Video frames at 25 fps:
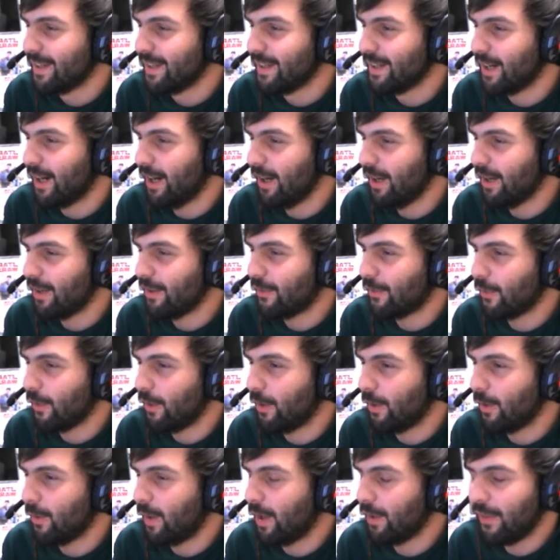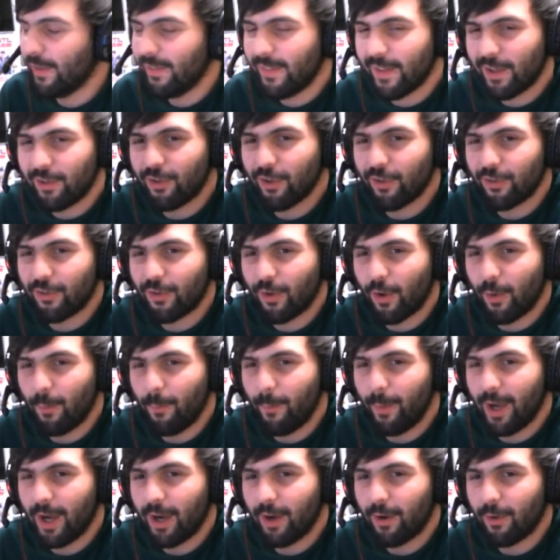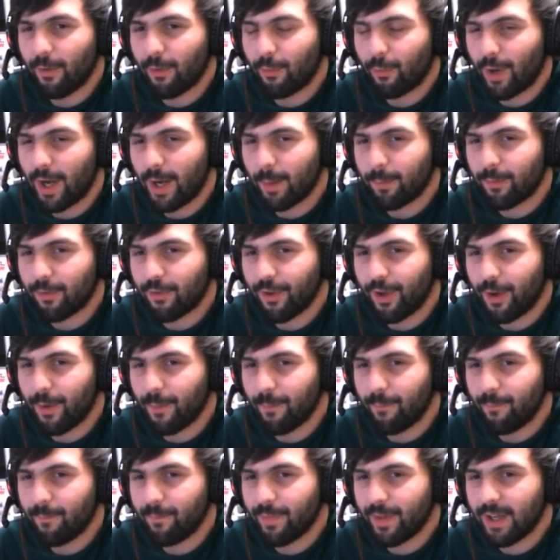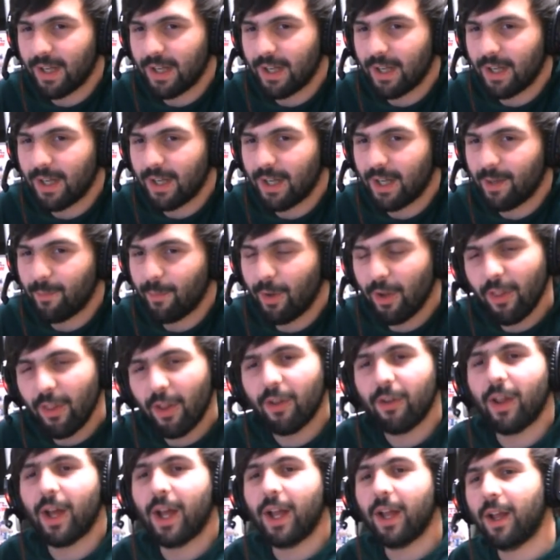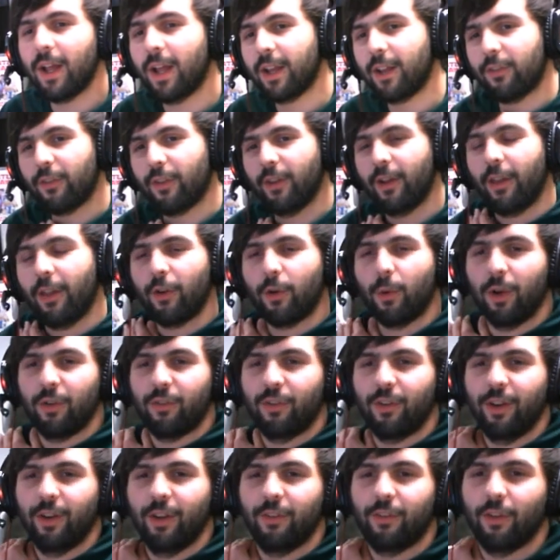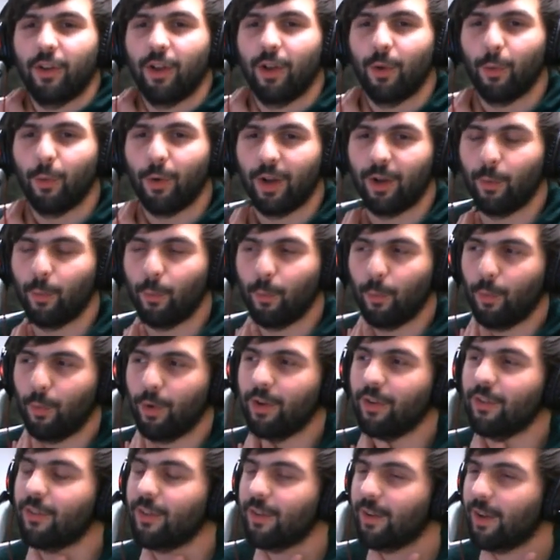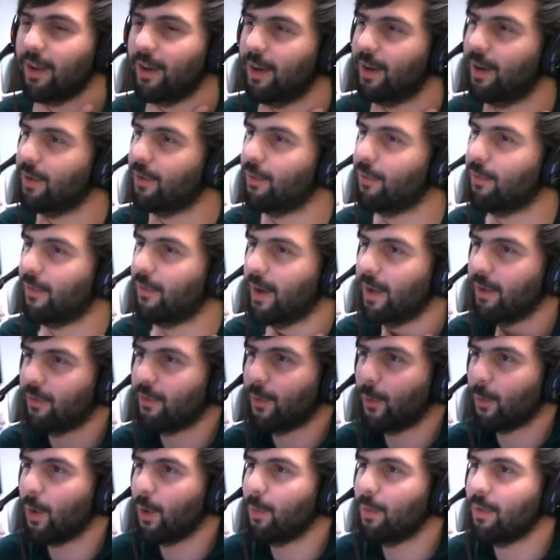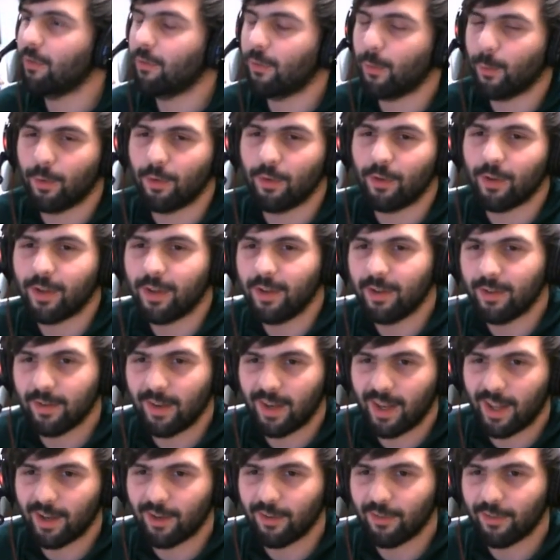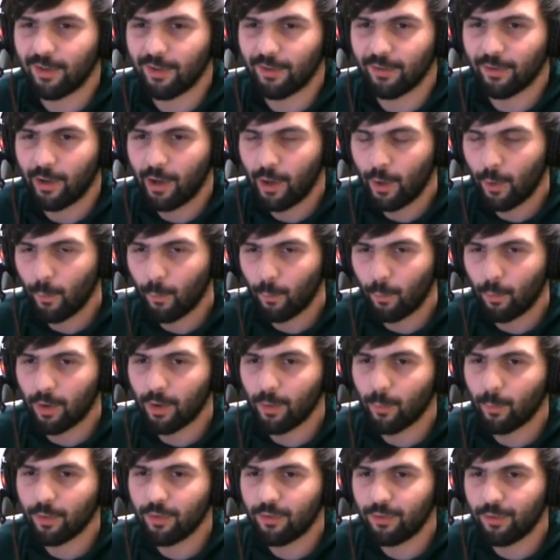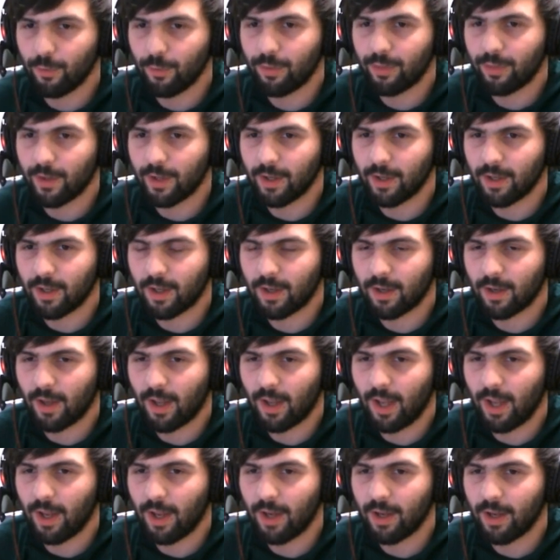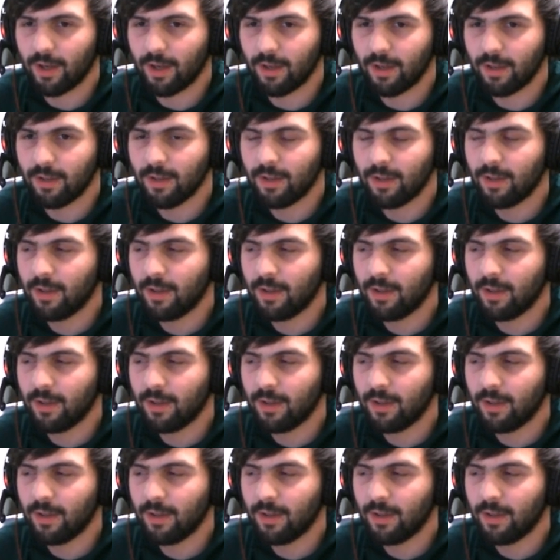right, so I think that just about wraps up. Although I guess another question is, what is so going forward, looking into Legacies, what would you think a